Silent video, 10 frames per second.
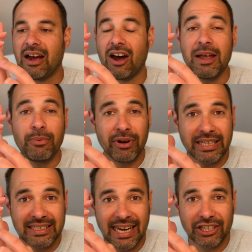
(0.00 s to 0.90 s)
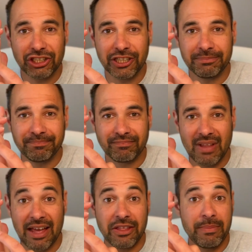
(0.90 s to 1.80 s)
hyperextension
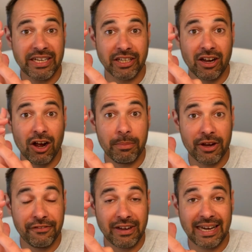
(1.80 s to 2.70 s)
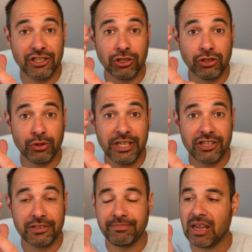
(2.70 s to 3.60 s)
at the metacarpophalangeal
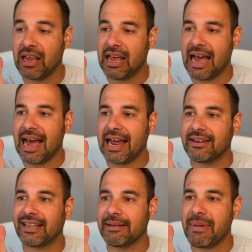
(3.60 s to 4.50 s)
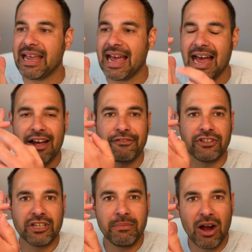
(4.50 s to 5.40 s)
joints, and they may have
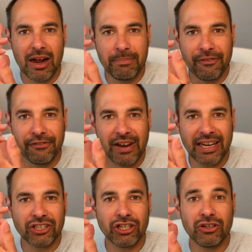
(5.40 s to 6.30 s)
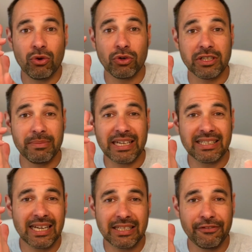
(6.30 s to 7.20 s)
some hyperflexion or some
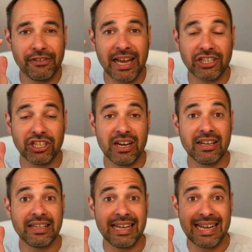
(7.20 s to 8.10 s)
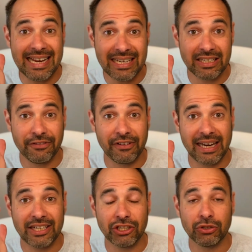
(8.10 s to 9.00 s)
excessive flexion at the
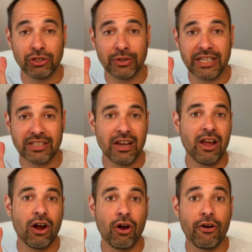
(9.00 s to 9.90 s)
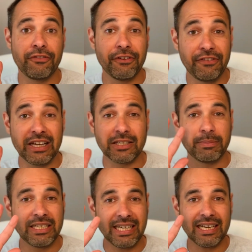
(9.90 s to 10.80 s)
interphalangeal joints of the fingers,
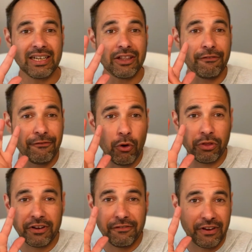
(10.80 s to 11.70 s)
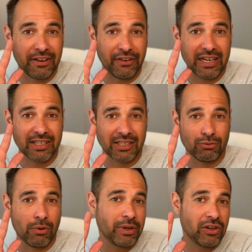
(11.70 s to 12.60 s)
particularly the fourth and fifth fingers is
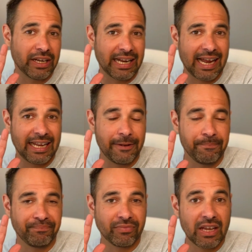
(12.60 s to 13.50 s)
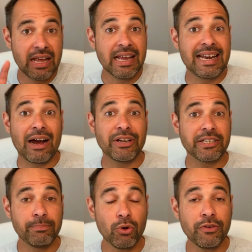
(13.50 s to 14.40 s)
what we're looking at here. Now,
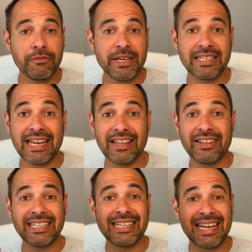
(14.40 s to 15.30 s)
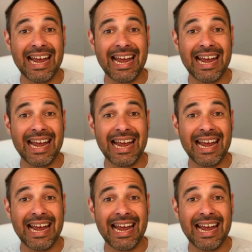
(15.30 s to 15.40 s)
it's important for me to say that this is